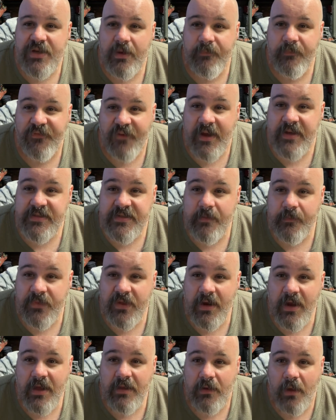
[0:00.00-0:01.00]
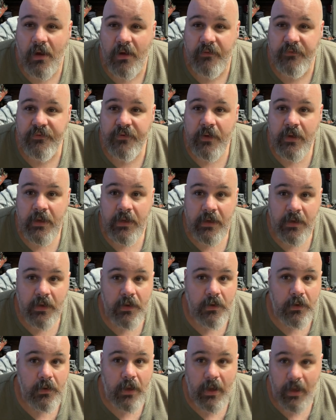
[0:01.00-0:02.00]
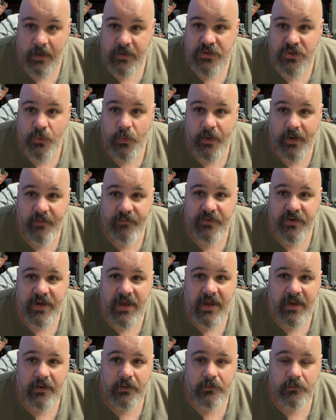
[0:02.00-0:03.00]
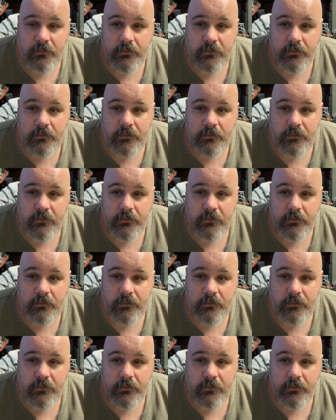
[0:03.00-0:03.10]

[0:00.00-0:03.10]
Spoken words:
find something I love and do it every day.